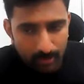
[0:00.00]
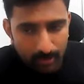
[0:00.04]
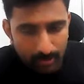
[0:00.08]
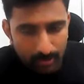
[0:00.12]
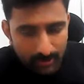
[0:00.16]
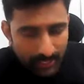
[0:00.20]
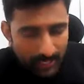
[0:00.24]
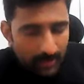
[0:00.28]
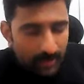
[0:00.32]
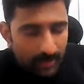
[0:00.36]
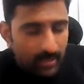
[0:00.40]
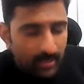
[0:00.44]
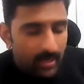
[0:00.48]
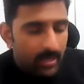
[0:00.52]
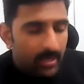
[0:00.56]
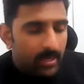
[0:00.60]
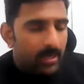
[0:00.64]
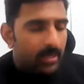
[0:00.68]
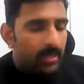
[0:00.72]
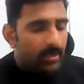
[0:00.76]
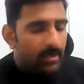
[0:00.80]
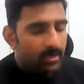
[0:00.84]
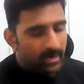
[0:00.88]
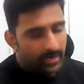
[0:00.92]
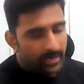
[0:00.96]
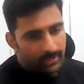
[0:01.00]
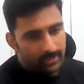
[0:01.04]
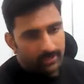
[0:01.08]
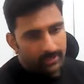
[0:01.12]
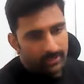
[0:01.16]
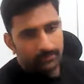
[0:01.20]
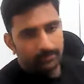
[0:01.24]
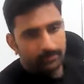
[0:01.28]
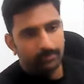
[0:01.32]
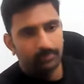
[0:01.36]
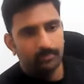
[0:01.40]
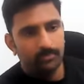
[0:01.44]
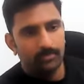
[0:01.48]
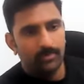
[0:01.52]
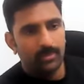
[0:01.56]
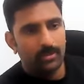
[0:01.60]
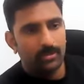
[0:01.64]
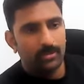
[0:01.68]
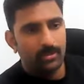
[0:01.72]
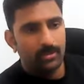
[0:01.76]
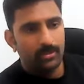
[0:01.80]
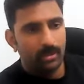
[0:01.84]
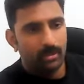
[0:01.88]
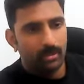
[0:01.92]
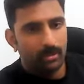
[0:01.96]
Okay, right.
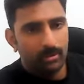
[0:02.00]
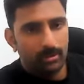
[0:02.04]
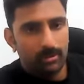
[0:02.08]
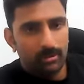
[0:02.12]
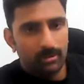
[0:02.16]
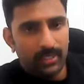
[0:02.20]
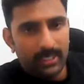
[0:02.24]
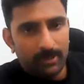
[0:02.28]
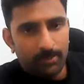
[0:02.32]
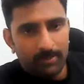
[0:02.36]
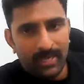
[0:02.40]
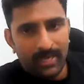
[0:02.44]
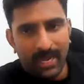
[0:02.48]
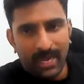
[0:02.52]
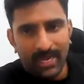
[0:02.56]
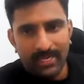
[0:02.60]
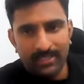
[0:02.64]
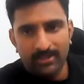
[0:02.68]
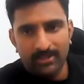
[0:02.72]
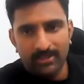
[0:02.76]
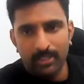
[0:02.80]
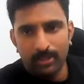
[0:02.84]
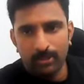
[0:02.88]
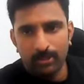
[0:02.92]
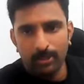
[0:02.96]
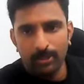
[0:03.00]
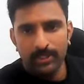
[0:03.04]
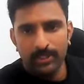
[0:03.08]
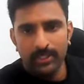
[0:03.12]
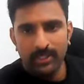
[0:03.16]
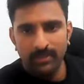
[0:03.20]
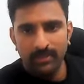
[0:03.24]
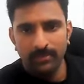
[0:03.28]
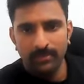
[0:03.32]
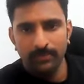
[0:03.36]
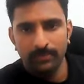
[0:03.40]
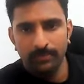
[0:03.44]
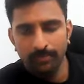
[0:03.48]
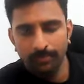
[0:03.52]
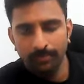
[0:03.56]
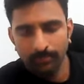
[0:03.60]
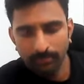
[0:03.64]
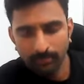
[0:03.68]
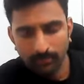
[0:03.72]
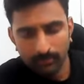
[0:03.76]
So let me ask the question.